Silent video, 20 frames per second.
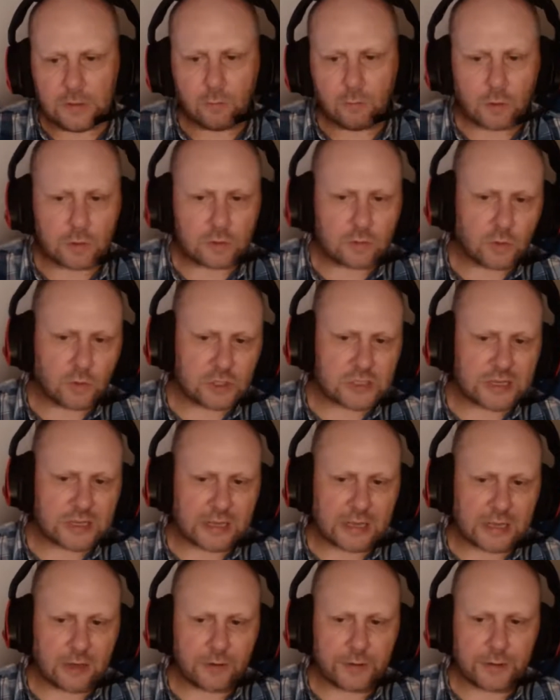once I
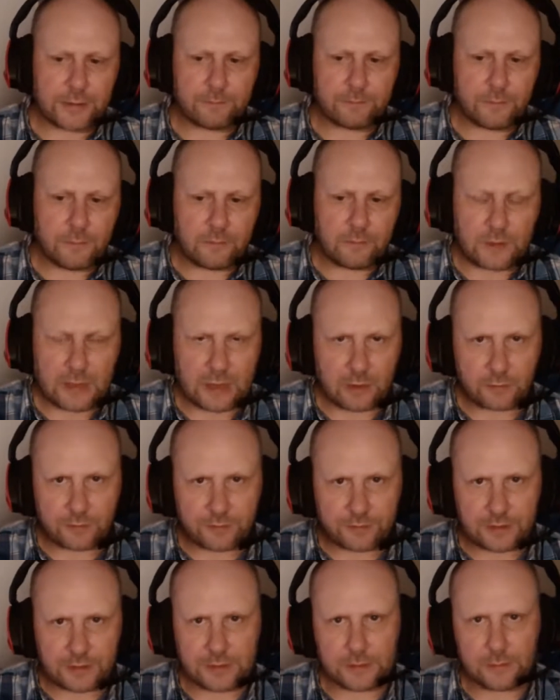get on a
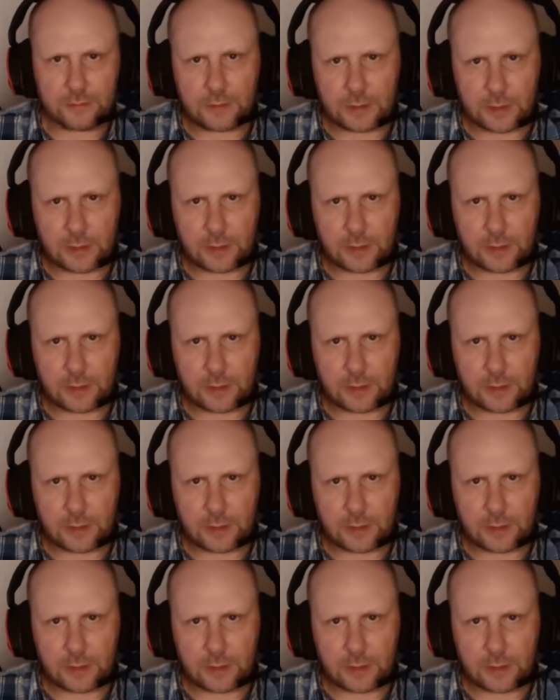healthy